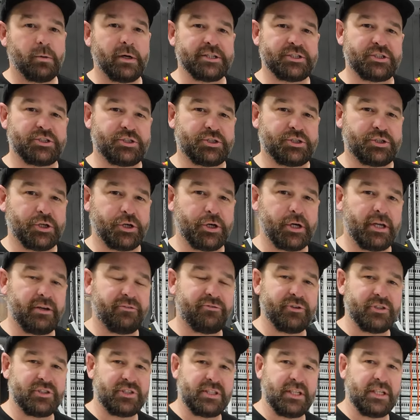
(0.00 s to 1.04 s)
We're shooting
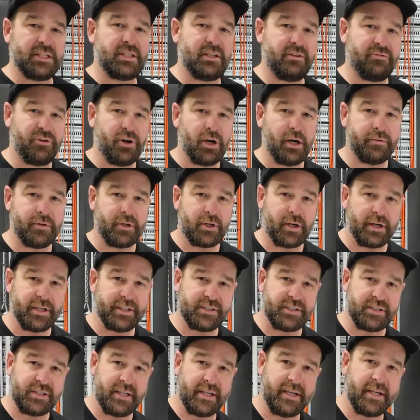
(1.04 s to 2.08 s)
for 65 degrees
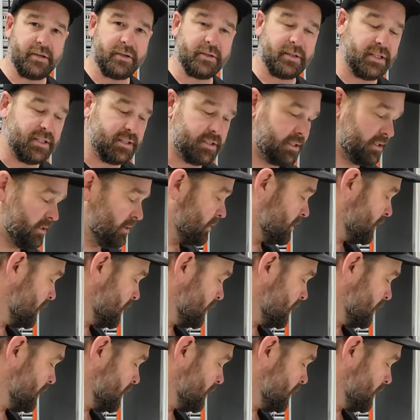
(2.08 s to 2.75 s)
C on this.